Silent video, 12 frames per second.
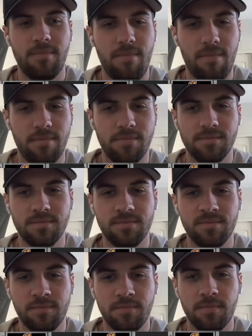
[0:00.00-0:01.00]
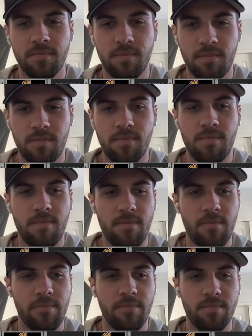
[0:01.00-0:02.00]

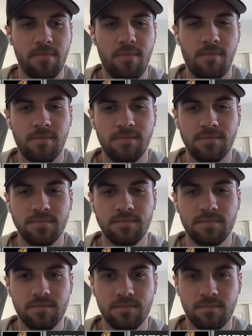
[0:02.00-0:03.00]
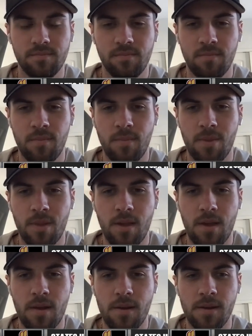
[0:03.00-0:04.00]

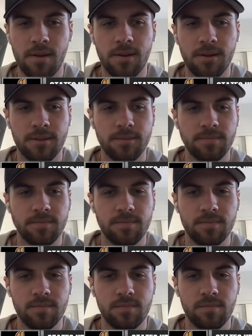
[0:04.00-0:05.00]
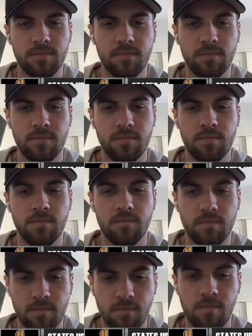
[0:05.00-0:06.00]

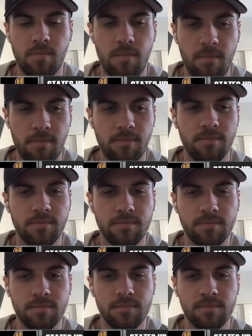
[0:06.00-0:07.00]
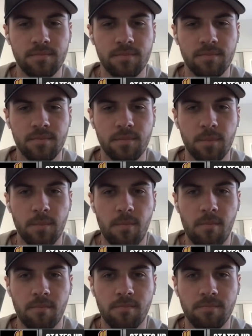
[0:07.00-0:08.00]
(silent)